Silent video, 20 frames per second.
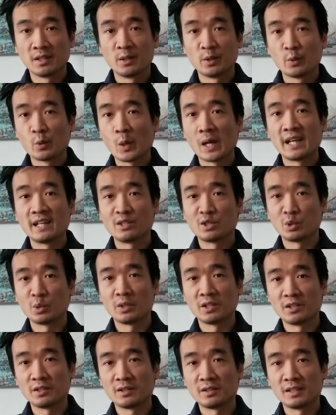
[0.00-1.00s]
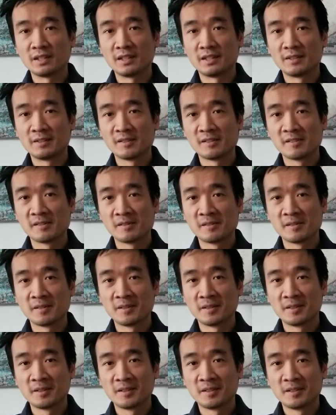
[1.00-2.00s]
Way too early.
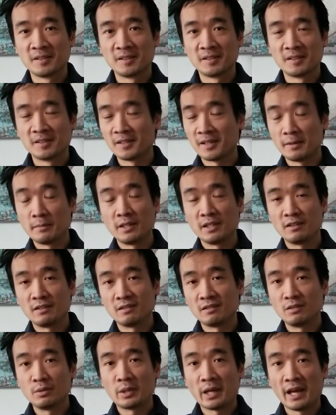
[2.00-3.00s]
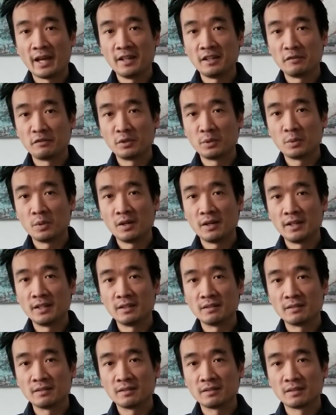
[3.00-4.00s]
I mean, you can if you want.
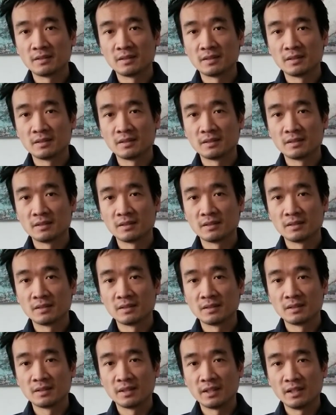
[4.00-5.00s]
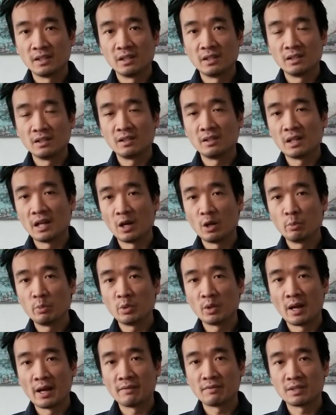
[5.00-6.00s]
It'll help
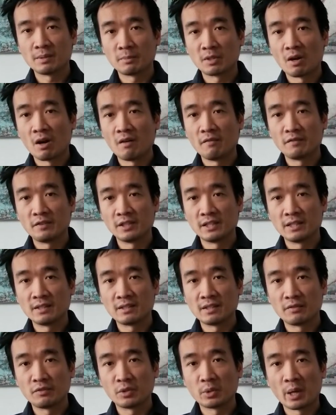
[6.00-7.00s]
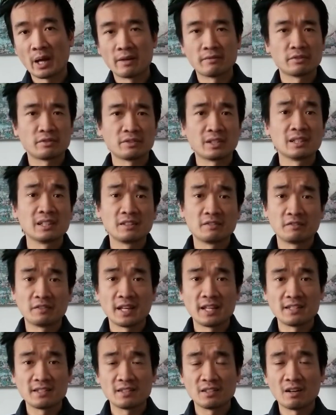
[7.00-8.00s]
you have some confidence if you have a friendly
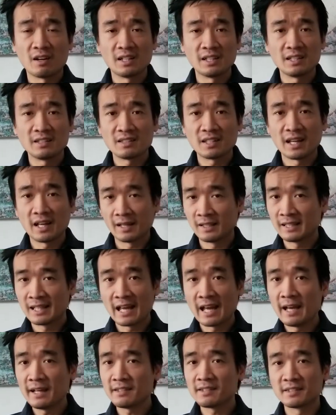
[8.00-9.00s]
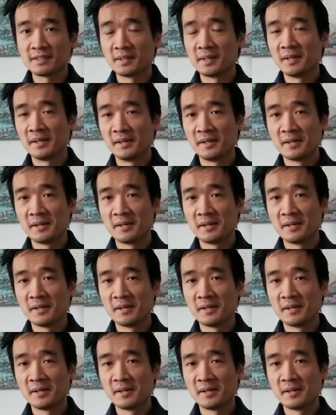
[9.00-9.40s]
face in the audience, I guess.